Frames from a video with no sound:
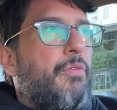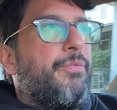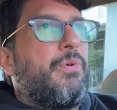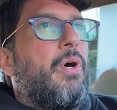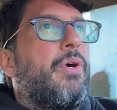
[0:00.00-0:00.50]

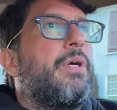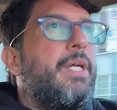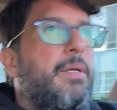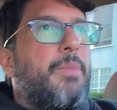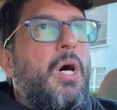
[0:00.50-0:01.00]

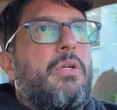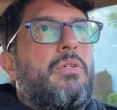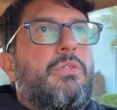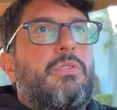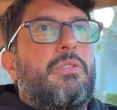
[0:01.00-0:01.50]
Ferrari
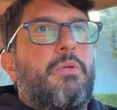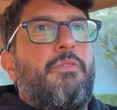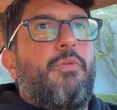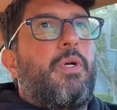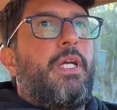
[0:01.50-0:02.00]
models,
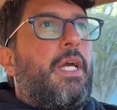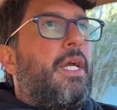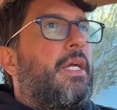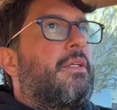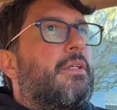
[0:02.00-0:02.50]

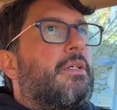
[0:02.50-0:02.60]
348,